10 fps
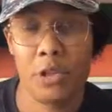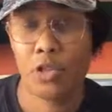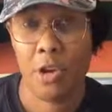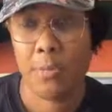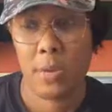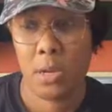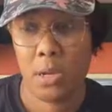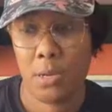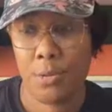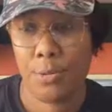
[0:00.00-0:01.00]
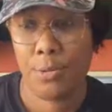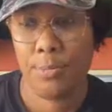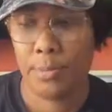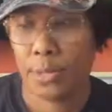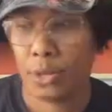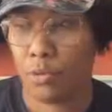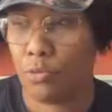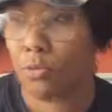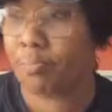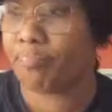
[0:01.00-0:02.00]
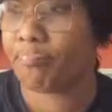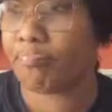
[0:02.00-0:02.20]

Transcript: just drop it in the group.